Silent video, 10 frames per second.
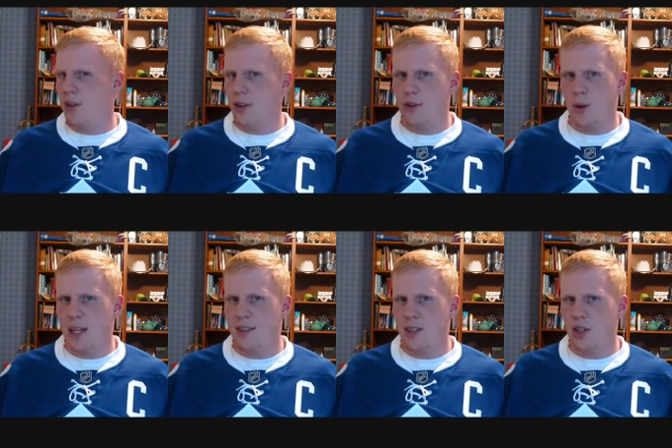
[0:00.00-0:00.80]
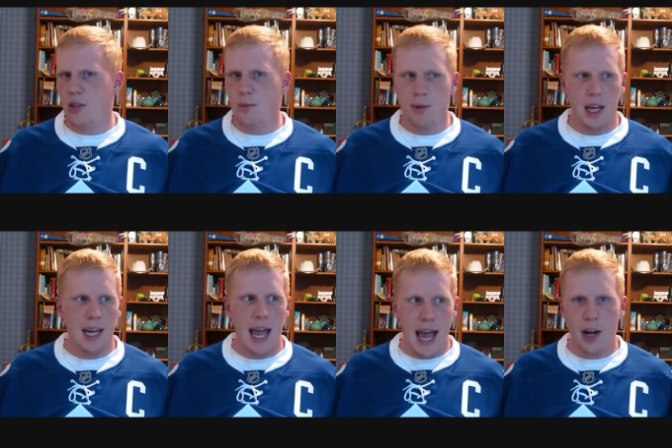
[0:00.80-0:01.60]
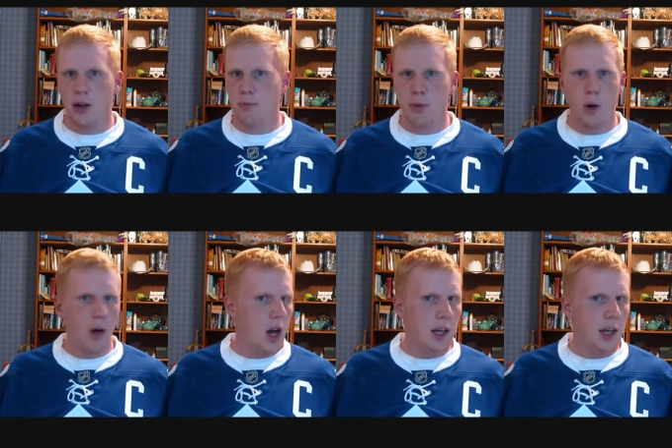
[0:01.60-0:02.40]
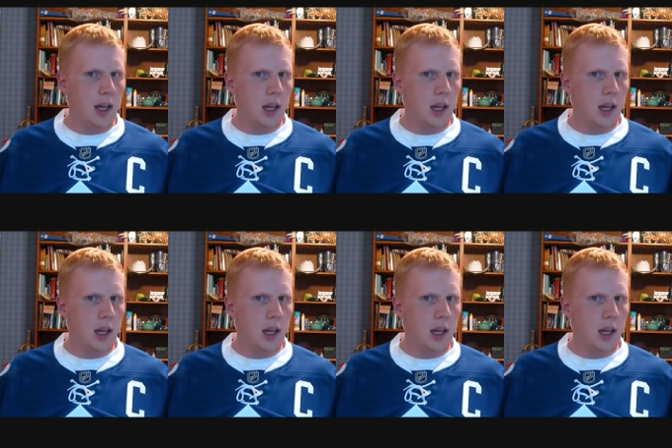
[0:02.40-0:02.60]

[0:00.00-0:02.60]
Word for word: the transition to playing adult pro hockey.